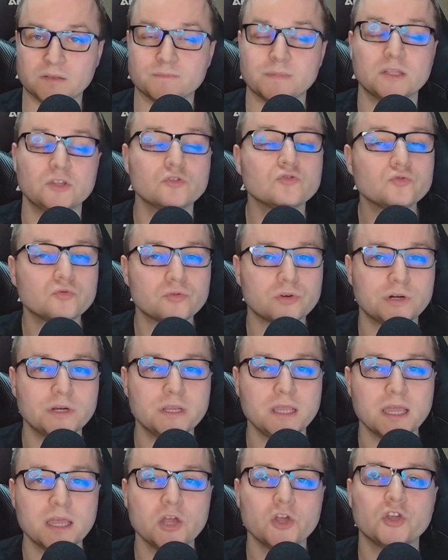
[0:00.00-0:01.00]
But don't
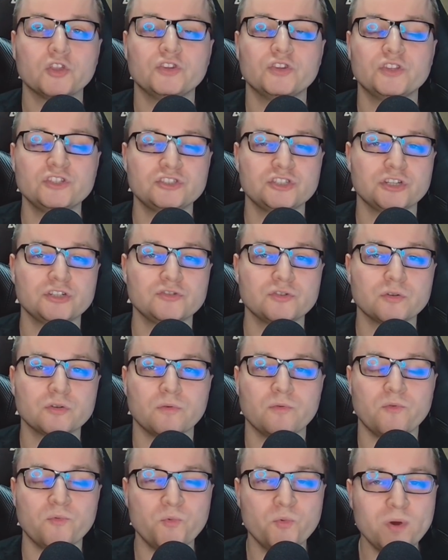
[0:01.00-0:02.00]
worry, this changelog
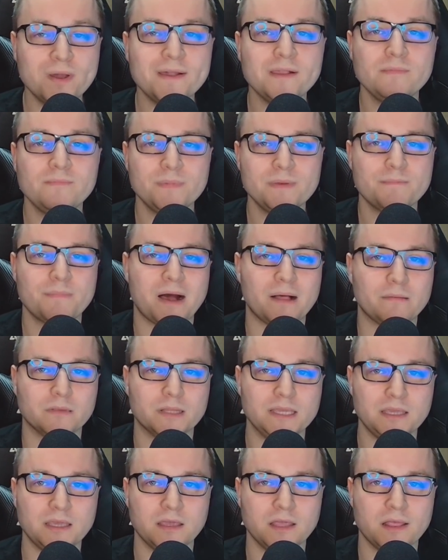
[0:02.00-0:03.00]
will be
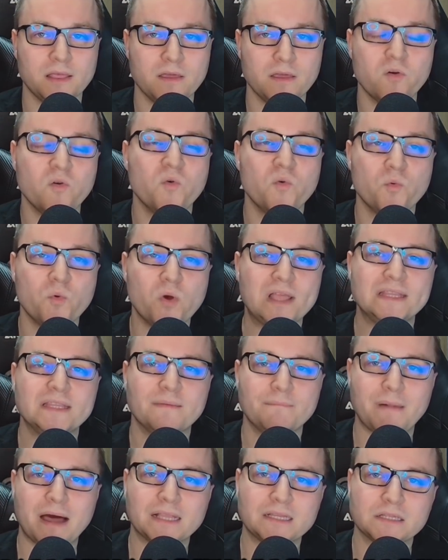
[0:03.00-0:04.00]
public when the
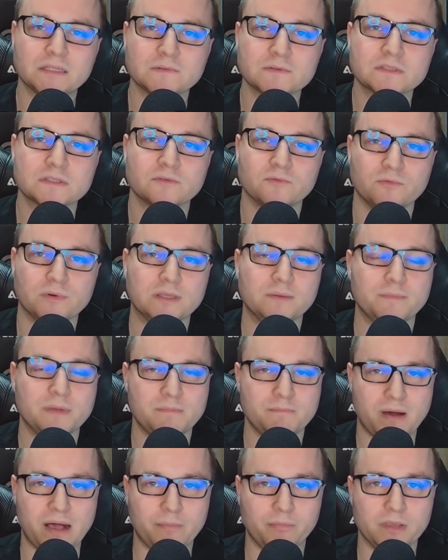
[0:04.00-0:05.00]
battles will be
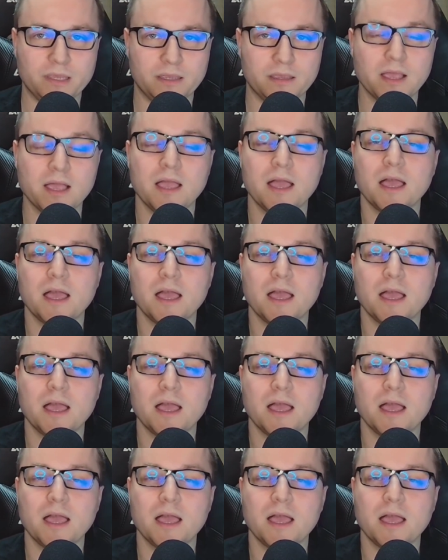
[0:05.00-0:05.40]
public.